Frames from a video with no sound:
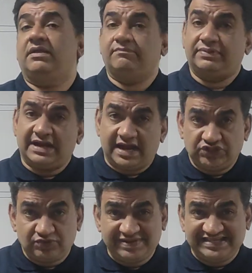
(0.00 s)

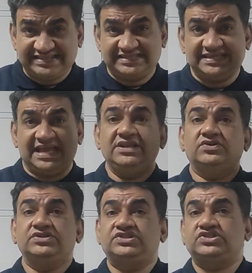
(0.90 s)
Branch may sell
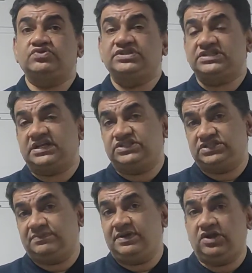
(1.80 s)
goods to its
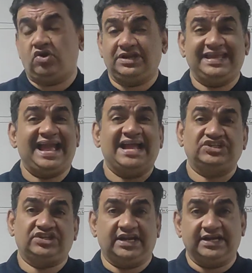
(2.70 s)
customer on
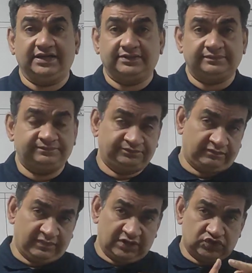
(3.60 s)
cash credit.
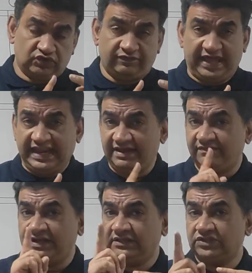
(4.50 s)
So
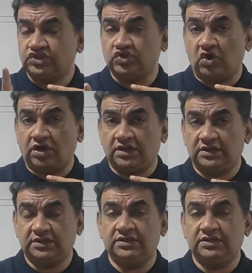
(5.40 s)
wherever the stock